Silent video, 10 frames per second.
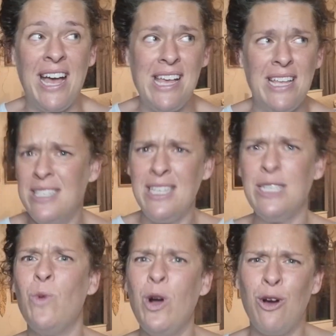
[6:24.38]
Is
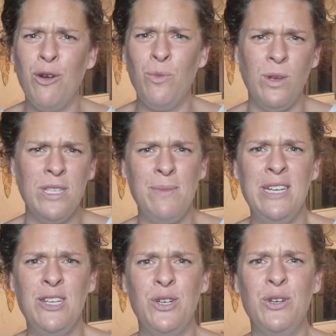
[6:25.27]
this what God wants me
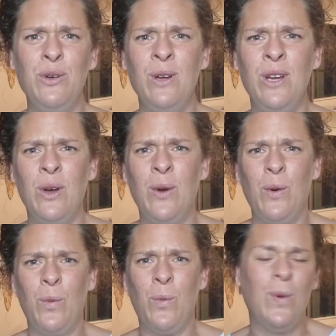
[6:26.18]
to do?
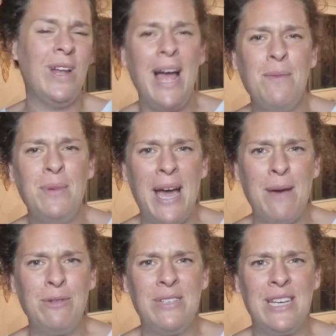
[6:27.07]
Will I be
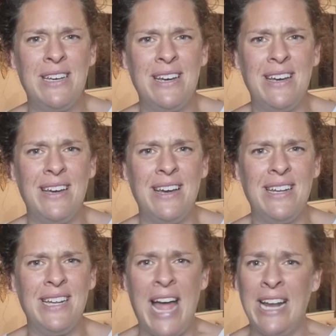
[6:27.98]
able
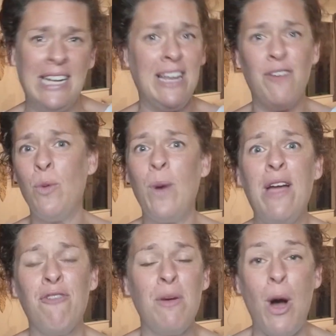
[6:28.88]
to live away
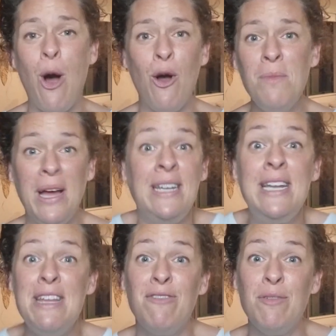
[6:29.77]
from home? I'd
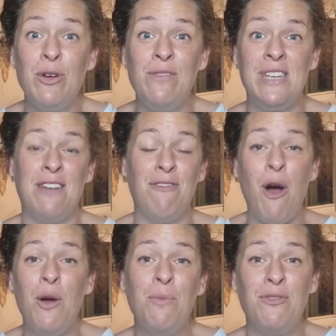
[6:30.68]
never moved out of
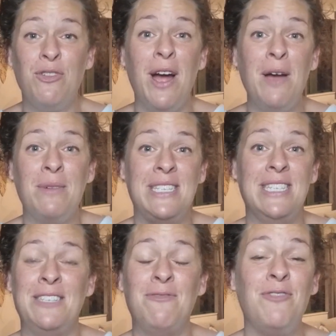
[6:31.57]
home before. I was
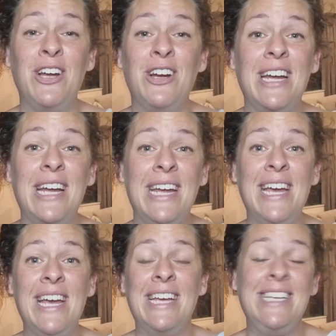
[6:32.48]
this very
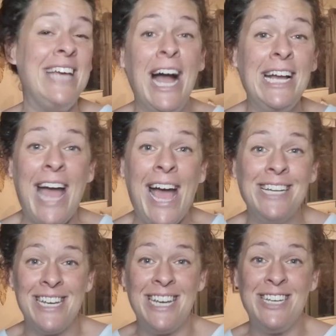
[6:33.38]
young
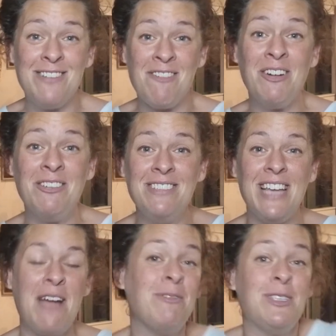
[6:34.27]
18-year-old.
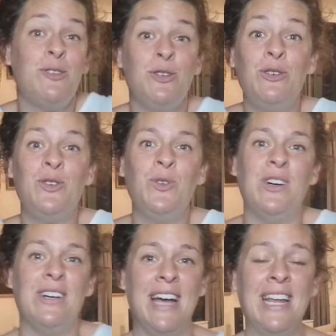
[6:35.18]
I wasn't too
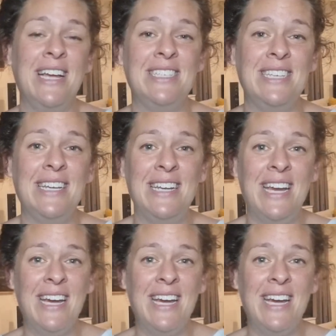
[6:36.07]
sure. And I said,